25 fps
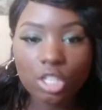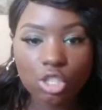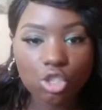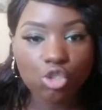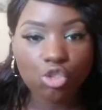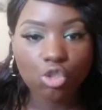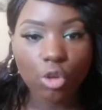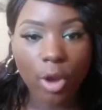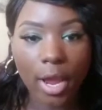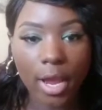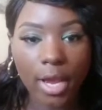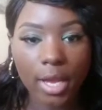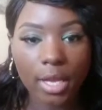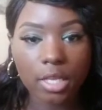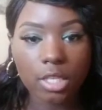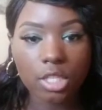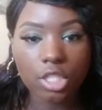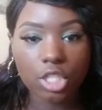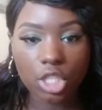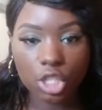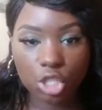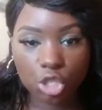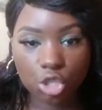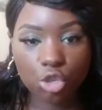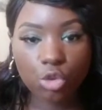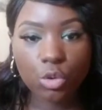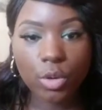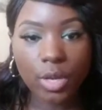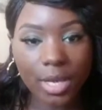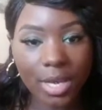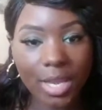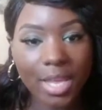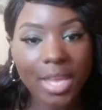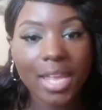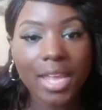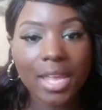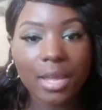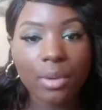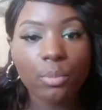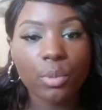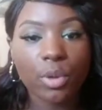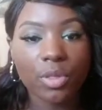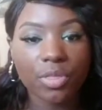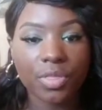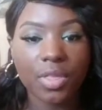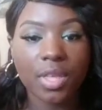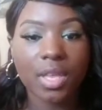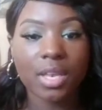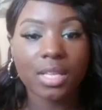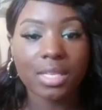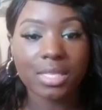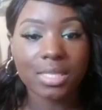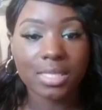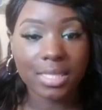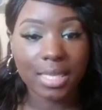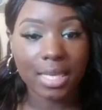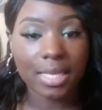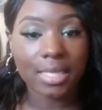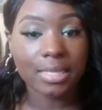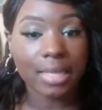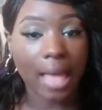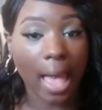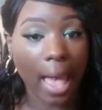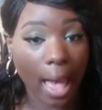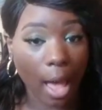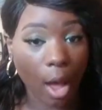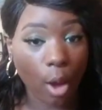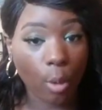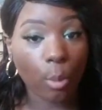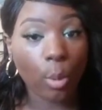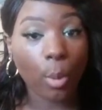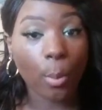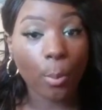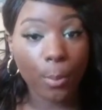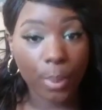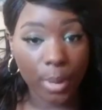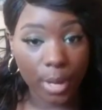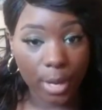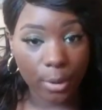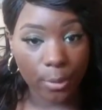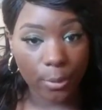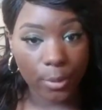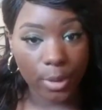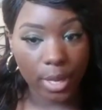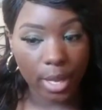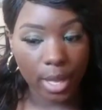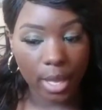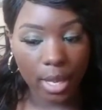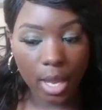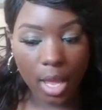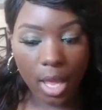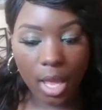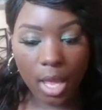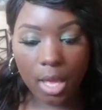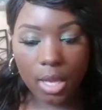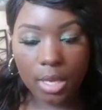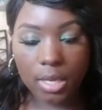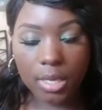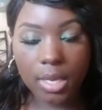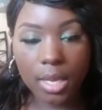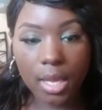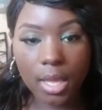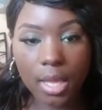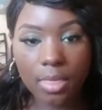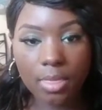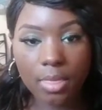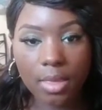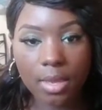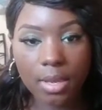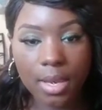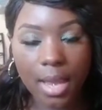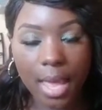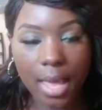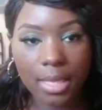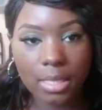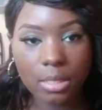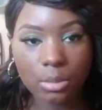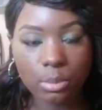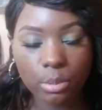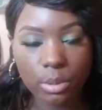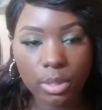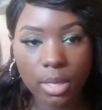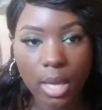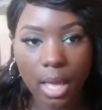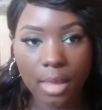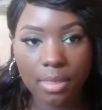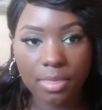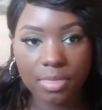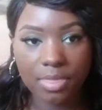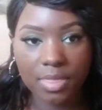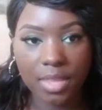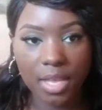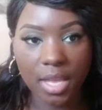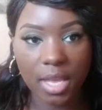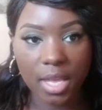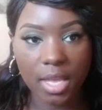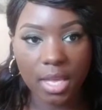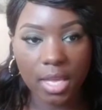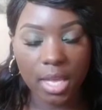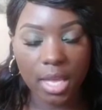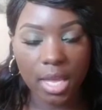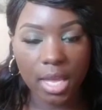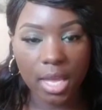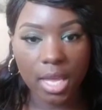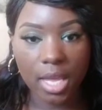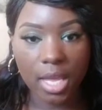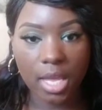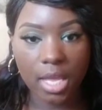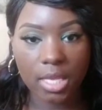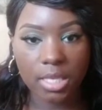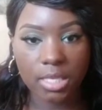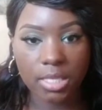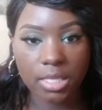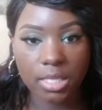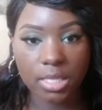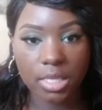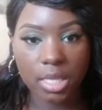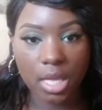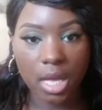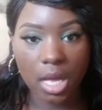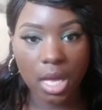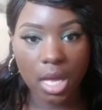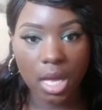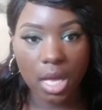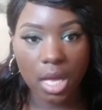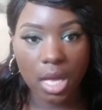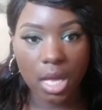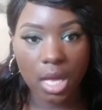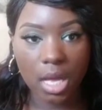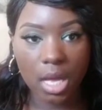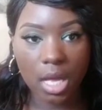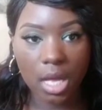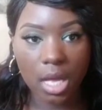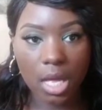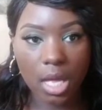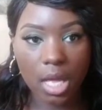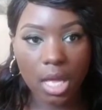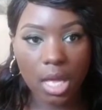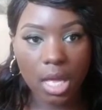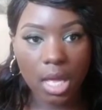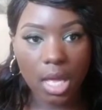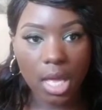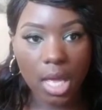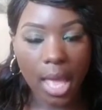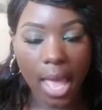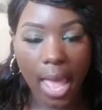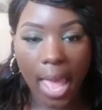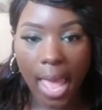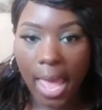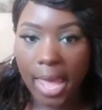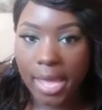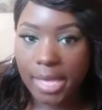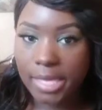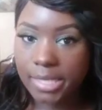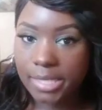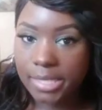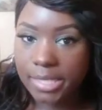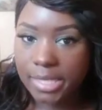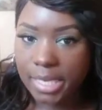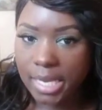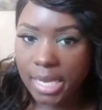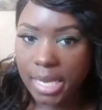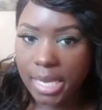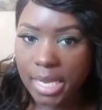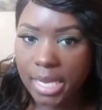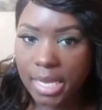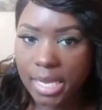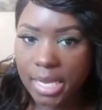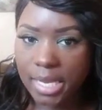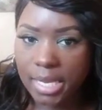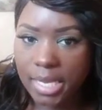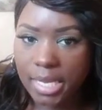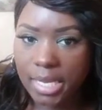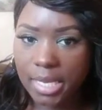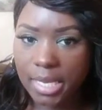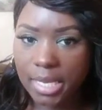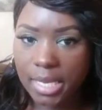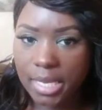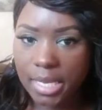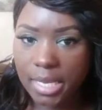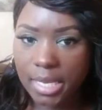straight, just you can eat within a 6-hour period. Then the next one, I think, is the 18